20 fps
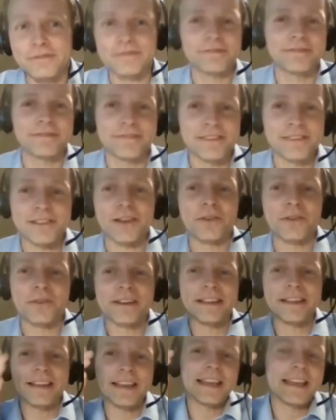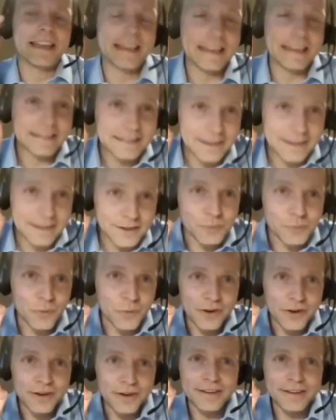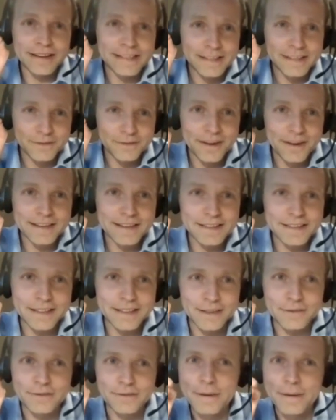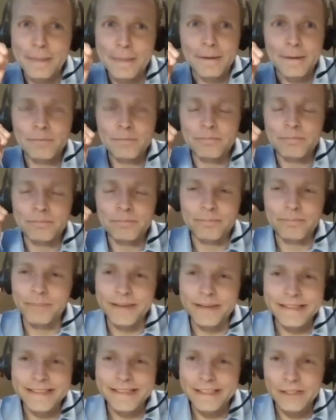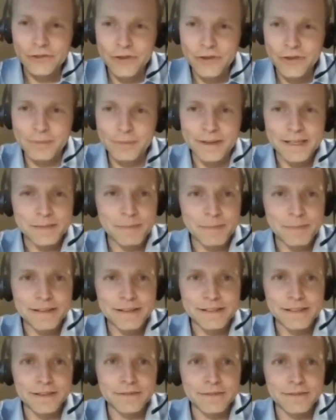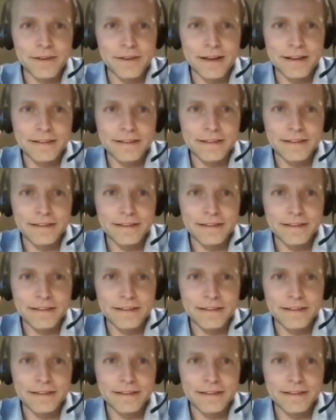result, it does work, it's effective, but it's extremely expensive and